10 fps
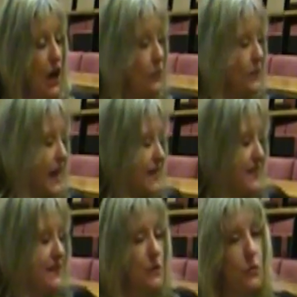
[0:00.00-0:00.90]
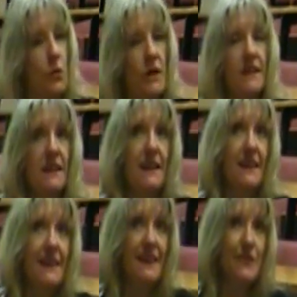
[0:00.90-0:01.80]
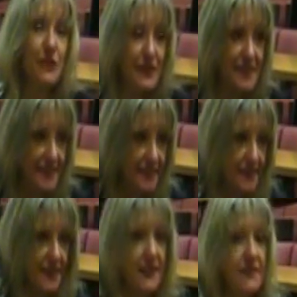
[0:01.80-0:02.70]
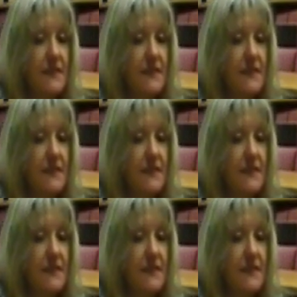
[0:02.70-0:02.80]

Well, I think one interesting thing is